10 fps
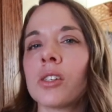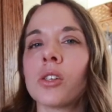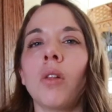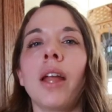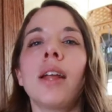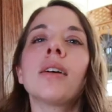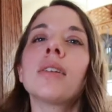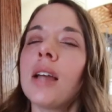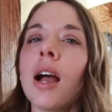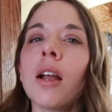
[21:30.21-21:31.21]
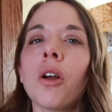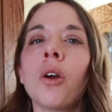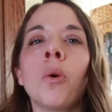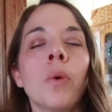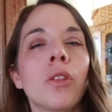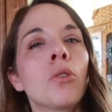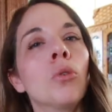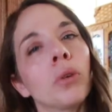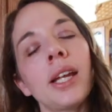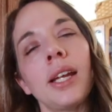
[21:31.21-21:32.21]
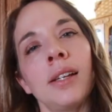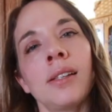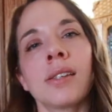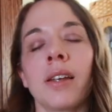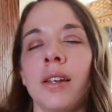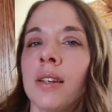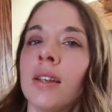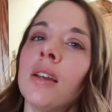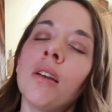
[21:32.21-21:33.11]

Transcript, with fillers: So like a taco with greens and